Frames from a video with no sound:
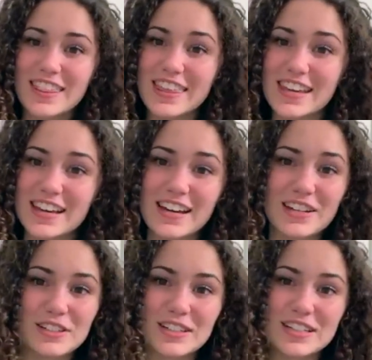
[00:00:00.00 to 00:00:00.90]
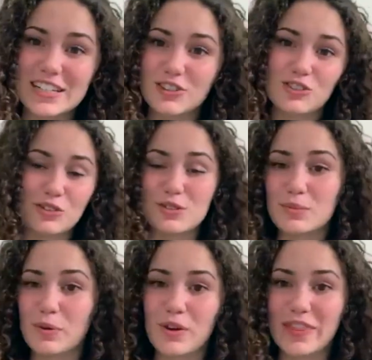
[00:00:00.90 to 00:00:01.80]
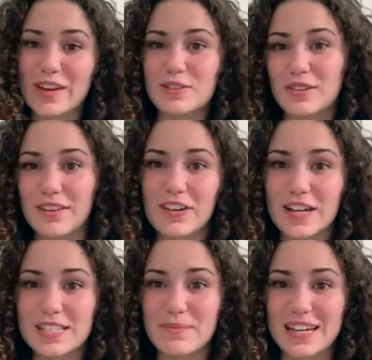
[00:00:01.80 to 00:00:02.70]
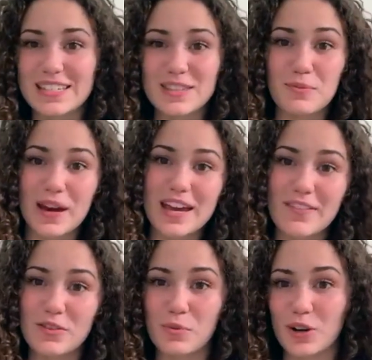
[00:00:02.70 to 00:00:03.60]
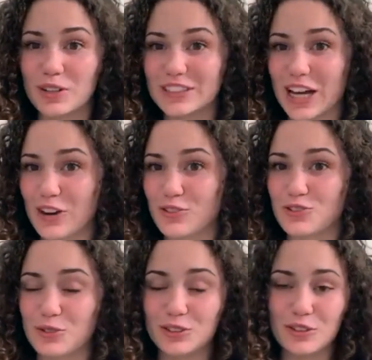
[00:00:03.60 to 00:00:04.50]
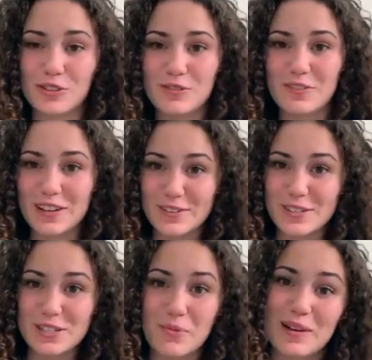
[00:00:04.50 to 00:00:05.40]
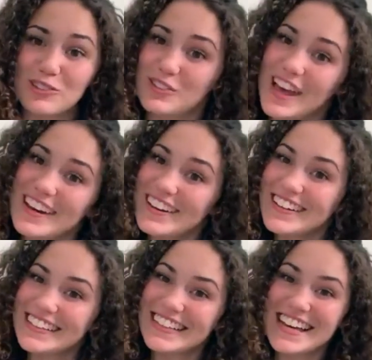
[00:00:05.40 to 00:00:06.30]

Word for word: The unconditional support that you give us makes the weight of the world on our shoulders feel so much lighter.